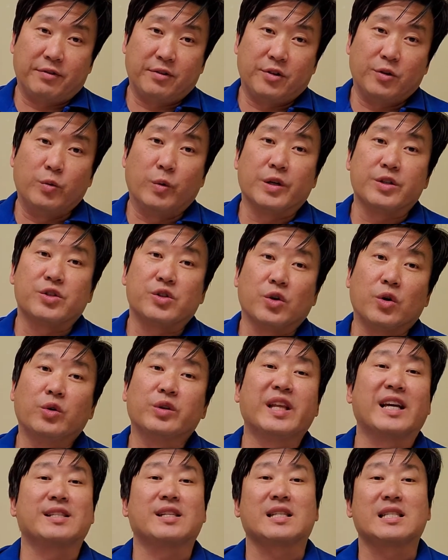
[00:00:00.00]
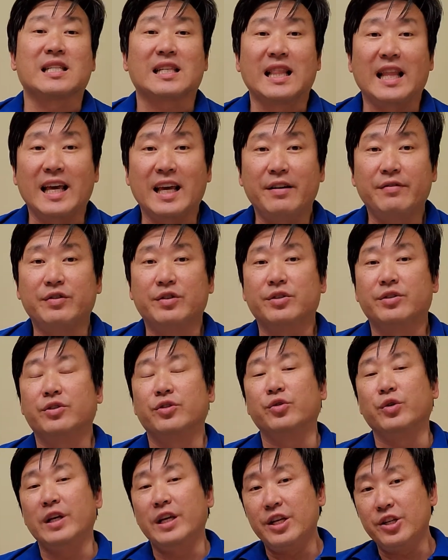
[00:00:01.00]
who was sold as a slave
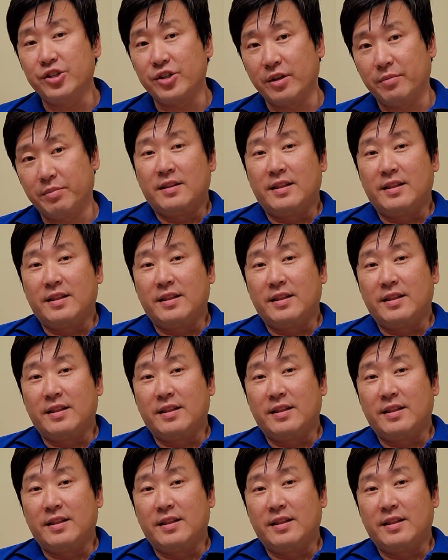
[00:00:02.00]
to Egypt.